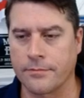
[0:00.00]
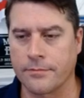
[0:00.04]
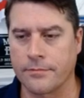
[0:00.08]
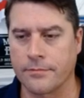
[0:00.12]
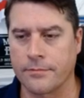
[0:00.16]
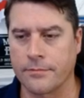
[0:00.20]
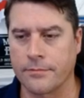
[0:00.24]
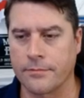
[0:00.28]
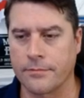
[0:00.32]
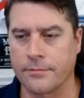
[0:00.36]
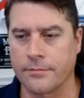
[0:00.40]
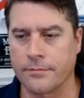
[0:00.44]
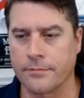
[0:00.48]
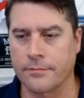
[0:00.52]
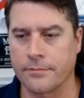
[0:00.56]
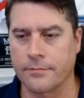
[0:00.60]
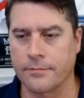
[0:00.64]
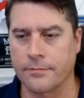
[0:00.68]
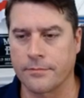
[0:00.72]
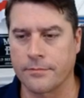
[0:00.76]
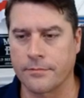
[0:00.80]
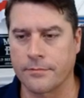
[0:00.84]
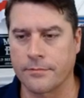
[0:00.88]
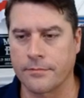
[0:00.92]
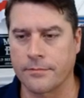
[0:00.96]

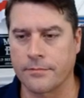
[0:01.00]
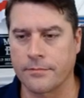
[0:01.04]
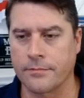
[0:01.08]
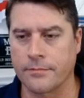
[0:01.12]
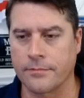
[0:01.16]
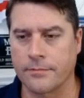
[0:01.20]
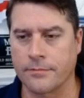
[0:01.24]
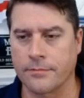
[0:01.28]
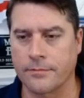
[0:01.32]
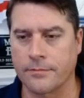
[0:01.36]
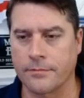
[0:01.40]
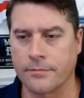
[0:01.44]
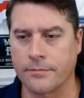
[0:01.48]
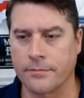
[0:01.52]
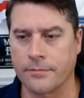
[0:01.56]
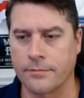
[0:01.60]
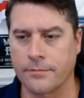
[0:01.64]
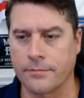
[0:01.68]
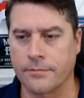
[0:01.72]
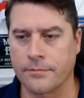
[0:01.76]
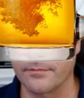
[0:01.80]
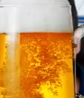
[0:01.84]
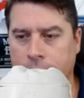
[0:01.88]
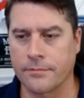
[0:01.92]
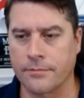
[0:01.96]

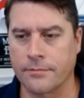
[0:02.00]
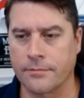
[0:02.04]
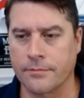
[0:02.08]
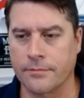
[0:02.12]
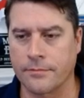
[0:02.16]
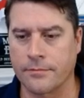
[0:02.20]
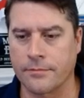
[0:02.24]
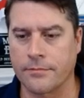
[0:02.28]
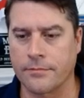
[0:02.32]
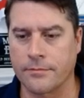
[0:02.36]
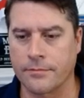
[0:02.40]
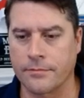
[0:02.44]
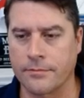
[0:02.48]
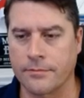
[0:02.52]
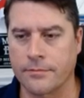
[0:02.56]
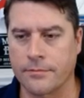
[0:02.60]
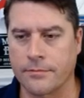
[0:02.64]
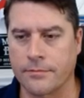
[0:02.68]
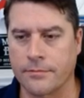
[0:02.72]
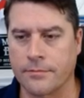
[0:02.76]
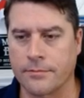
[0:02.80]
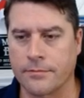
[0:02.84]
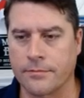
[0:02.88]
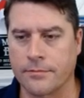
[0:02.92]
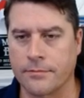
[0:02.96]

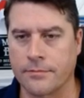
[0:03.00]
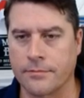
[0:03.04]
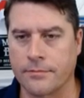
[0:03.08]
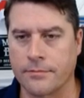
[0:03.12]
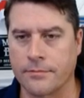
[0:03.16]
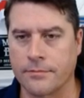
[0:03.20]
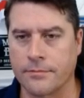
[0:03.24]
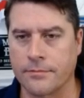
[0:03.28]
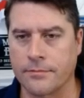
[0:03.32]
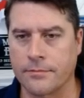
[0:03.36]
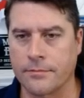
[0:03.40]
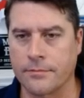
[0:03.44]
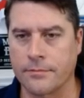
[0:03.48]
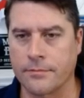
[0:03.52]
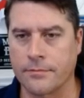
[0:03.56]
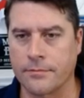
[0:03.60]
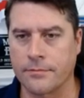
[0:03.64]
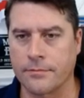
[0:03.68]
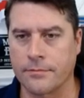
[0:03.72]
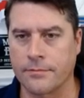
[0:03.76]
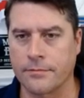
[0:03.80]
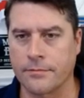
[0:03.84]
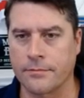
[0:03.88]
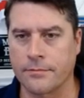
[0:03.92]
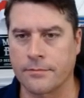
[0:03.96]

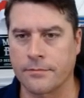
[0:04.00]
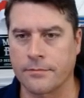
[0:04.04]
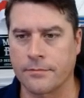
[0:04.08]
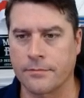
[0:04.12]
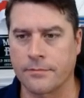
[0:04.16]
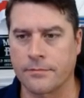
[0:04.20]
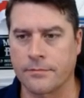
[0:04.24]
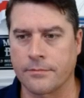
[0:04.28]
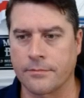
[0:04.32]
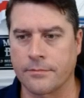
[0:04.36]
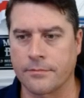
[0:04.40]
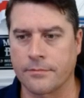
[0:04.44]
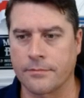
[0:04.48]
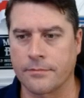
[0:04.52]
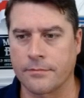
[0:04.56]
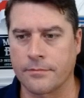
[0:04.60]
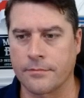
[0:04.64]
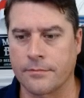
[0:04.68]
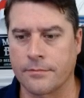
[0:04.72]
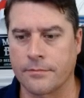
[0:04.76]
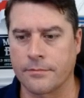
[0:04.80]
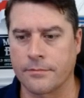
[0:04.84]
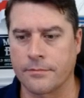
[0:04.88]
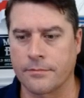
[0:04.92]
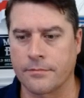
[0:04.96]

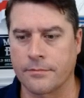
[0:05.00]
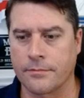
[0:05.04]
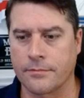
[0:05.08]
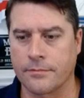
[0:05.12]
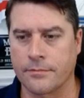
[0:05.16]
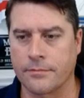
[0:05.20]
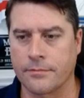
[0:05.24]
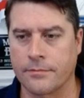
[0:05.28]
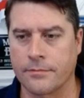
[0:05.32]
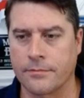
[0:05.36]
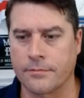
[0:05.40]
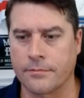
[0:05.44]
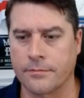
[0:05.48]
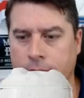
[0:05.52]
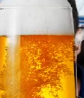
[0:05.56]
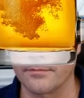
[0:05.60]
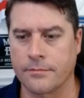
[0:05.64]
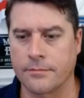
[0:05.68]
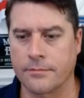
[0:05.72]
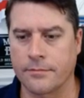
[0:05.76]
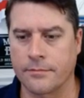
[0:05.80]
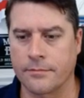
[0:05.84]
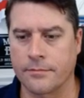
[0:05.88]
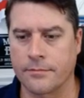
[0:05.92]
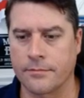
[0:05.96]

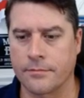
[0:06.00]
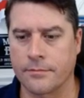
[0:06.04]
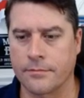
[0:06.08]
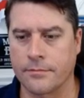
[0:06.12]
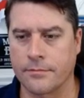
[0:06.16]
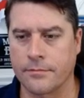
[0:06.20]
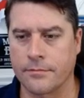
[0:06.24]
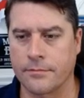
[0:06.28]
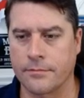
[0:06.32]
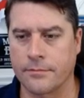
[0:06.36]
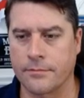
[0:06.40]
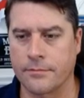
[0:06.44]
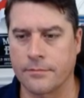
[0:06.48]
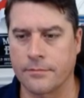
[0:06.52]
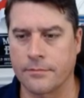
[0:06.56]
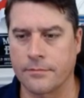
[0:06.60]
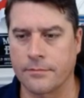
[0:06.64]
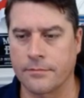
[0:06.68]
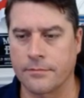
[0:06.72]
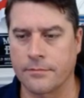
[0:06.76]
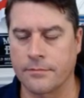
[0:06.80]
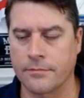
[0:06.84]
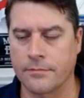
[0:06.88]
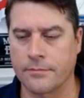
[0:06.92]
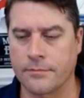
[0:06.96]

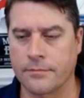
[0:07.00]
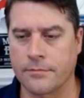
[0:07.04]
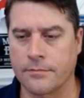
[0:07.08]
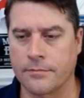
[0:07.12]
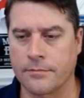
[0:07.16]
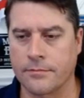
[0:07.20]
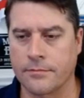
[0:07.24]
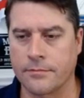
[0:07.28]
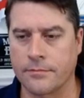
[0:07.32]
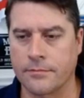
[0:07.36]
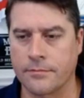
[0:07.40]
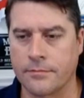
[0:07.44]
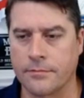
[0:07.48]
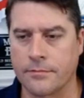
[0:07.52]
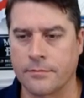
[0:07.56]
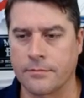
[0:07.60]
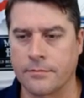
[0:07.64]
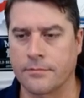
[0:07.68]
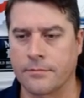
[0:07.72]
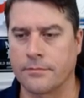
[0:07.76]
This person isn't speaking.